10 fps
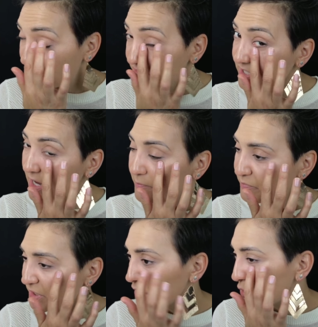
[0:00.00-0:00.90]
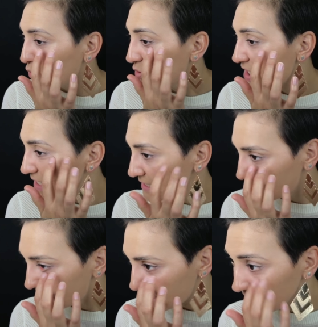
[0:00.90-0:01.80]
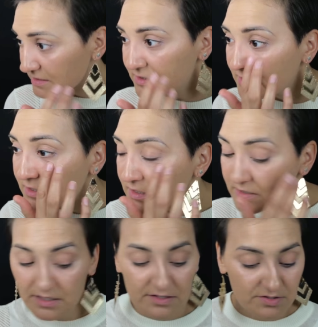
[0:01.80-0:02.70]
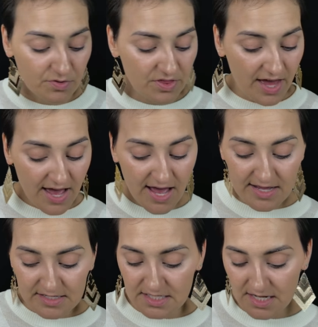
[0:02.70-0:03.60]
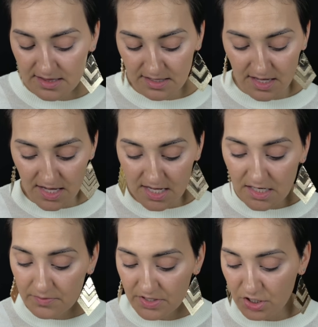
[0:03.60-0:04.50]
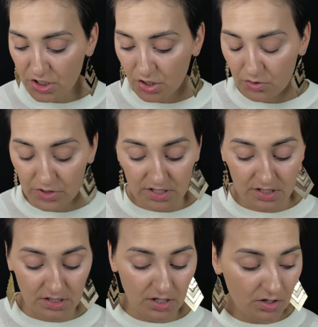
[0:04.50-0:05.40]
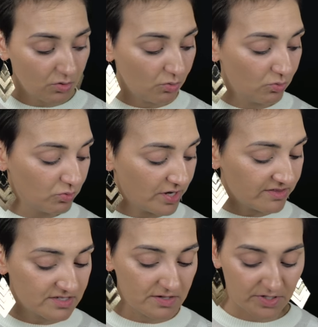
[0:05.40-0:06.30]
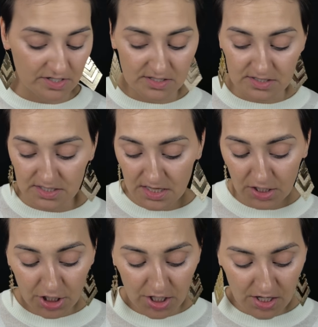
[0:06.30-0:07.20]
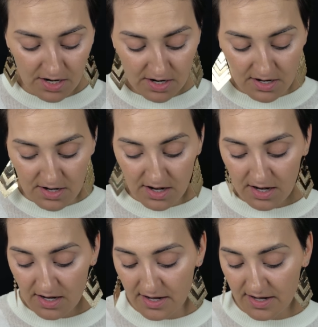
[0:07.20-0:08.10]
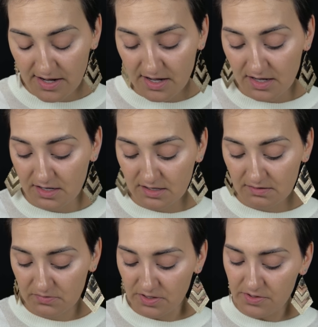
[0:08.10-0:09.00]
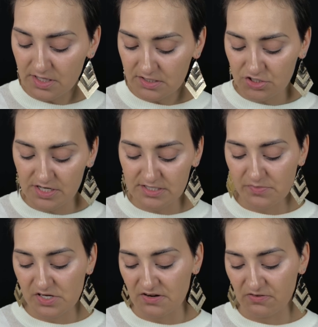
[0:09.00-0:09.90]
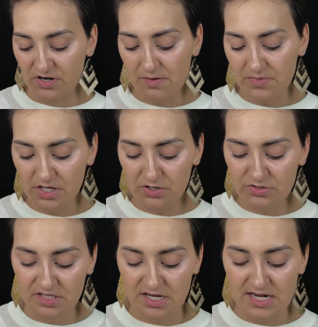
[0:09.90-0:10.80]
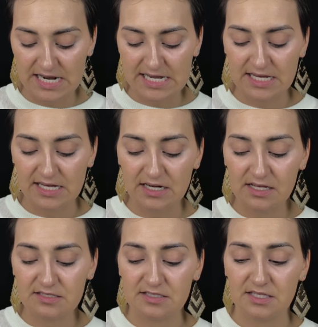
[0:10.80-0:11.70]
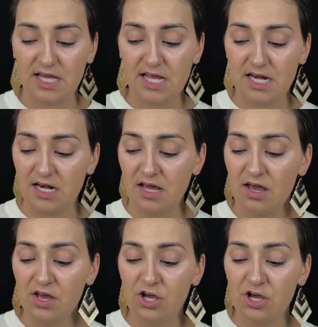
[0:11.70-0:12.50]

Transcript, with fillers: out that blueness. So that, and then I'm gonna go in with some concealer. I, well, let's try something different. I'm gonna use the Naked Skin